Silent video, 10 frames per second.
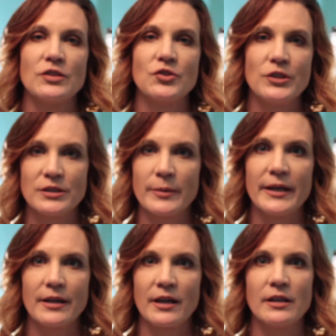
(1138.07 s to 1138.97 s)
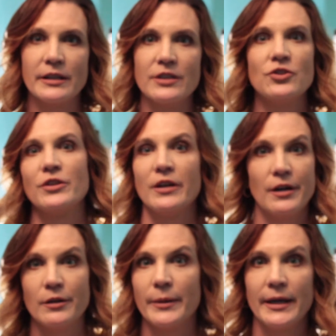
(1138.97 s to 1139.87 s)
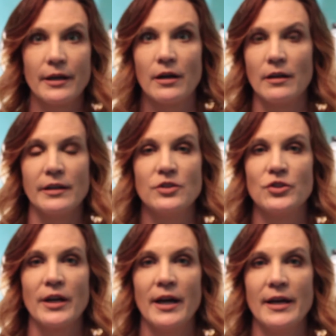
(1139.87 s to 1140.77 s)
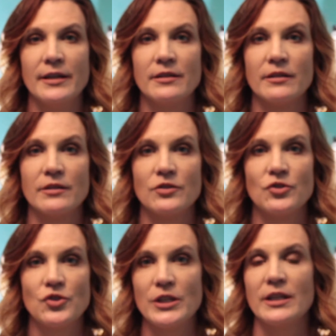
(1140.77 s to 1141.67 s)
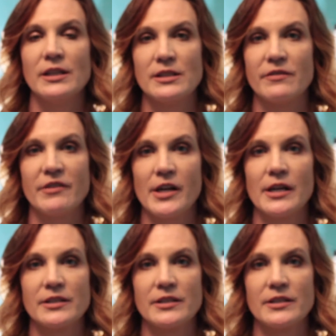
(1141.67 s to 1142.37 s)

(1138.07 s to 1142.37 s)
She's away at college, they're all away at college, and she is very